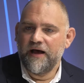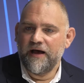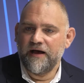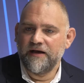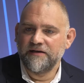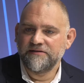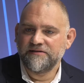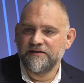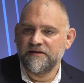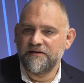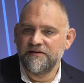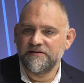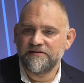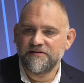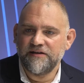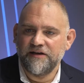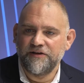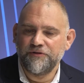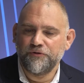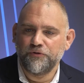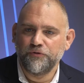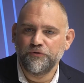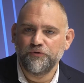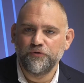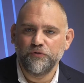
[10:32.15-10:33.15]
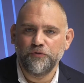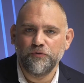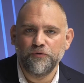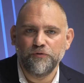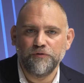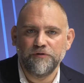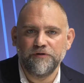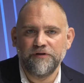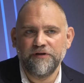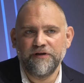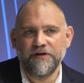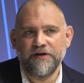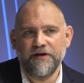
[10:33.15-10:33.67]
As Alessandro
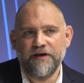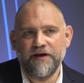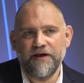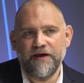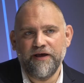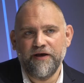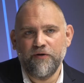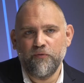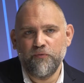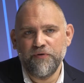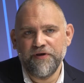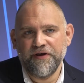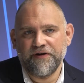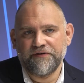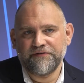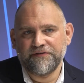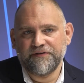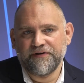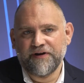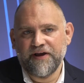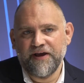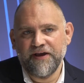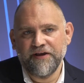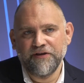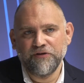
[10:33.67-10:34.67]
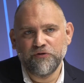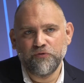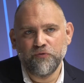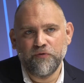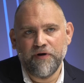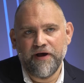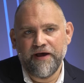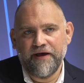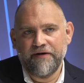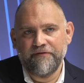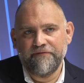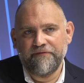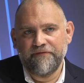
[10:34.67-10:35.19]
told, we are trying to
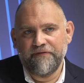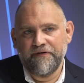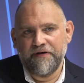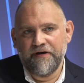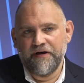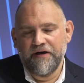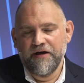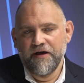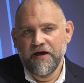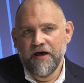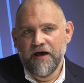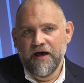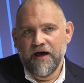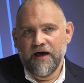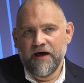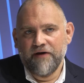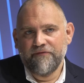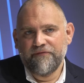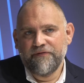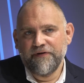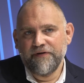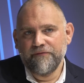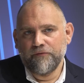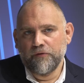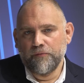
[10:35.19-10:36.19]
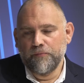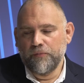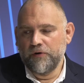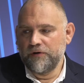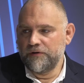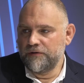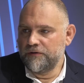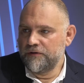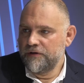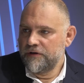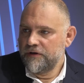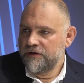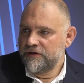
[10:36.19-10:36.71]
have a
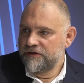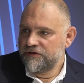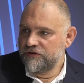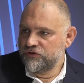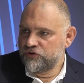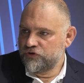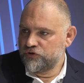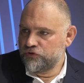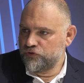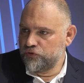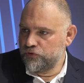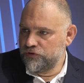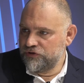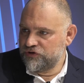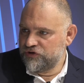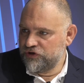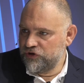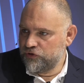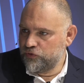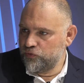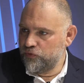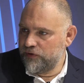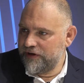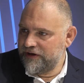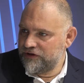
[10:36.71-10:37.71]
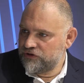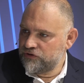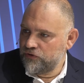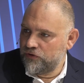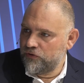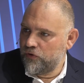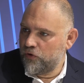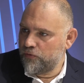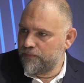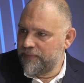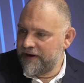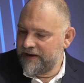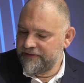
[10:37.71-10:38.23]
favorable situation
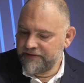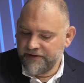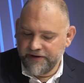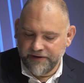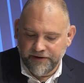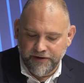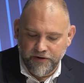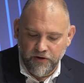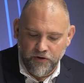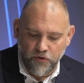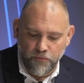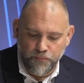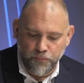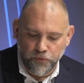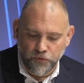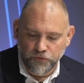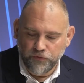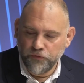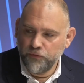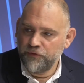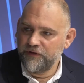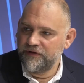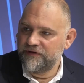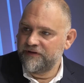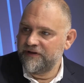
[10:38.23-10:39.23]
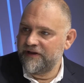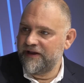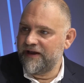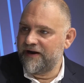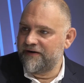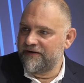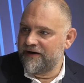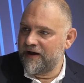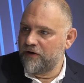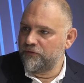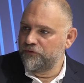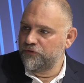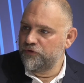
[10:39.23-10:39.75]
or better opportunity
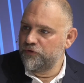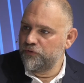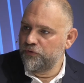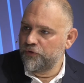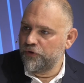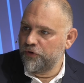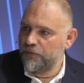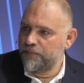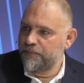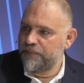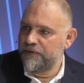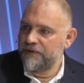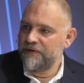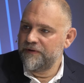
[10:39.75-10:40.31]
around Europe.